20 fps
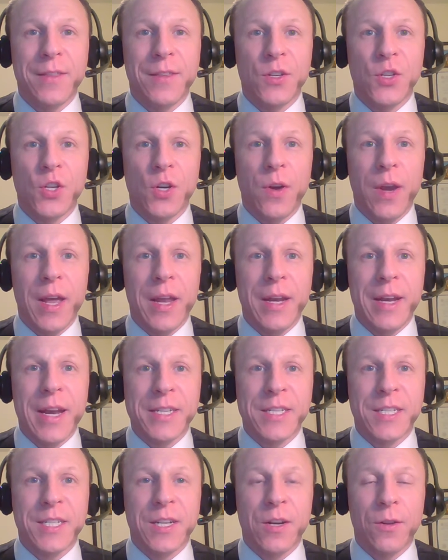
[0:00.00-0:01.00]
jury had
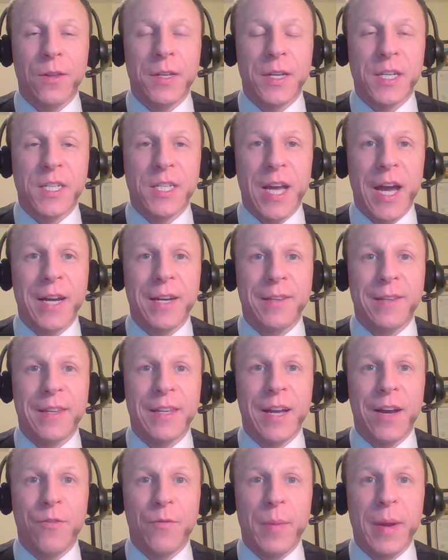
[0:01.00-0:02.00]
necessarily decided that
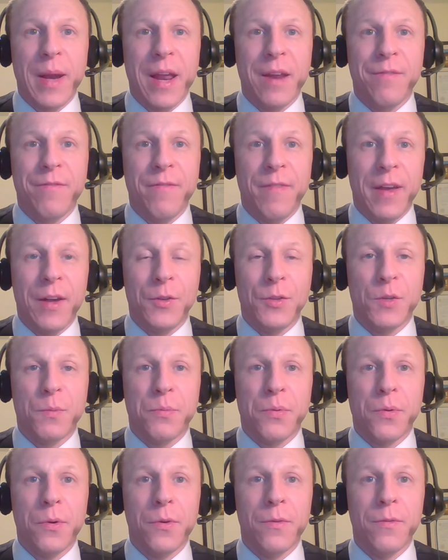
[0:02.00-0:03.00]
the government had failed to
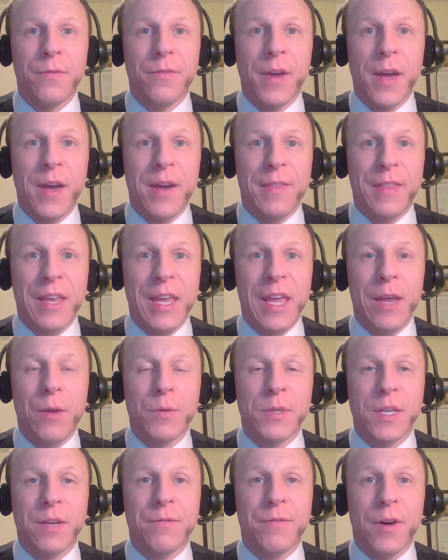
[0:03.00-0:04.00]
prove that he
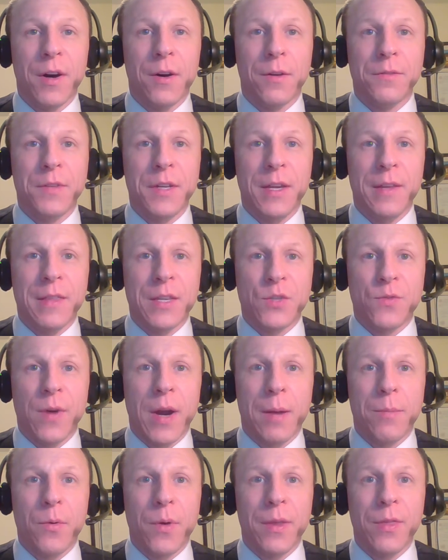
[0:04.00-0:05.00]
was involved in this
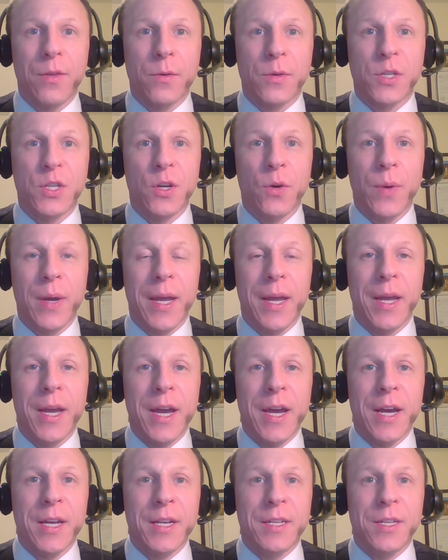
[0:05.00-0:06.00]
robbery. There was no way
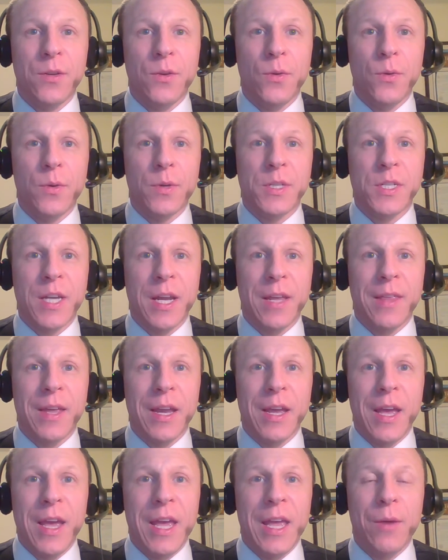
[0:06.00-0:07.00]
to say
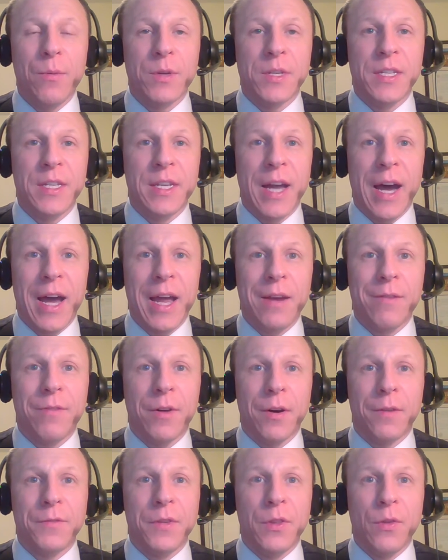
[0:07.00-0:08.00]
that he was not
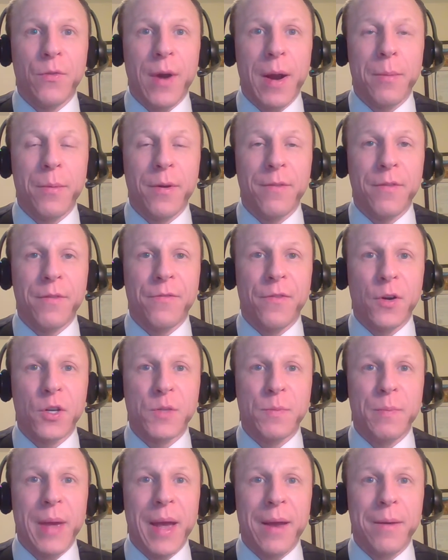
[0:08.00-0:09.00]
involved in the robbery of the
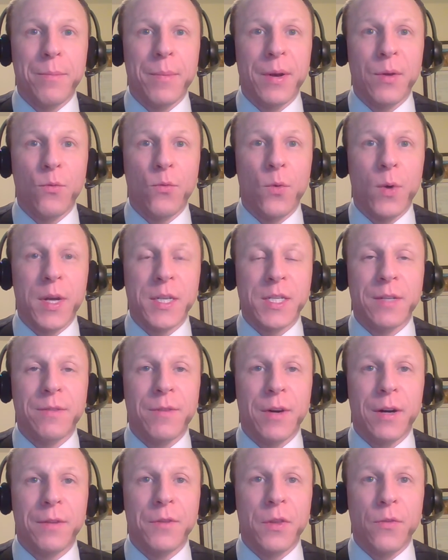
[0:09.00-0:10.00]
first man, but was
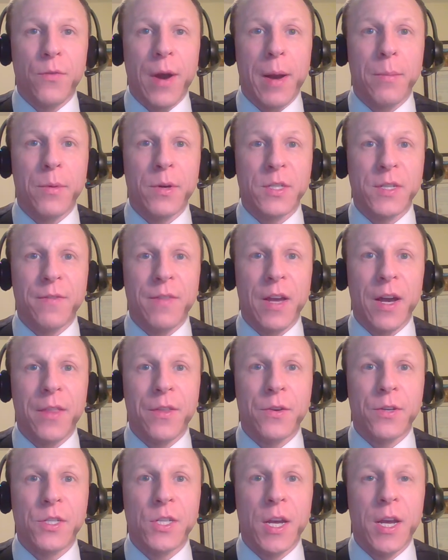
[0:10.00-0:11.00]
involved in the robberies of the
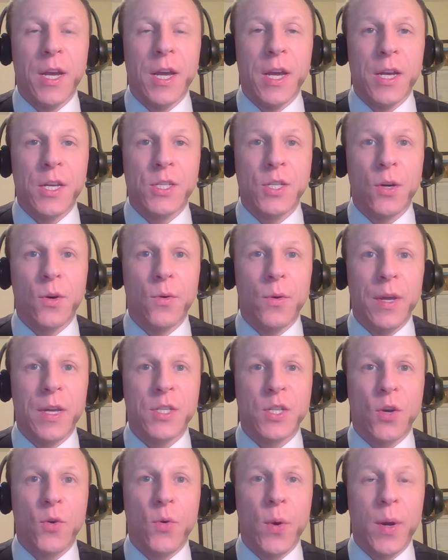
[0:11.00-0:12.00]
others. So
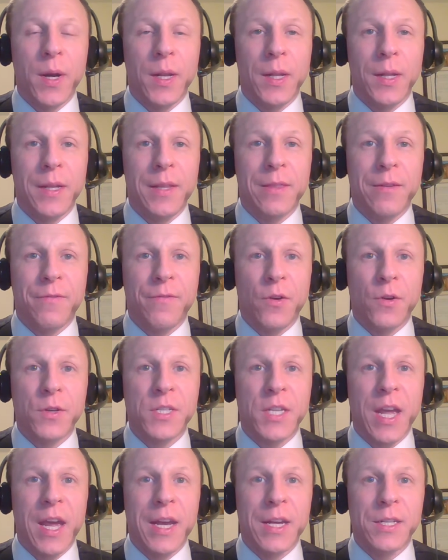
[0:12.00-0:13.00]
his acquittal in the
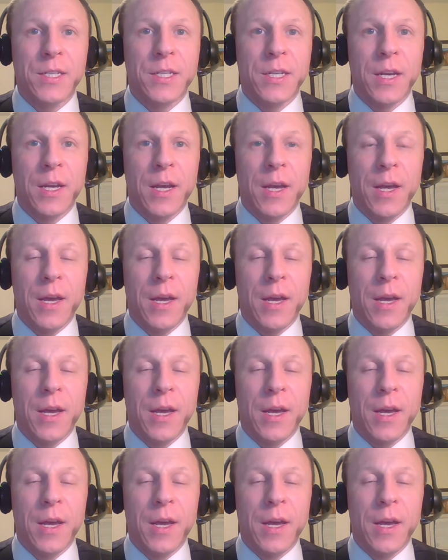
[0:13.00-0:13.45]
first case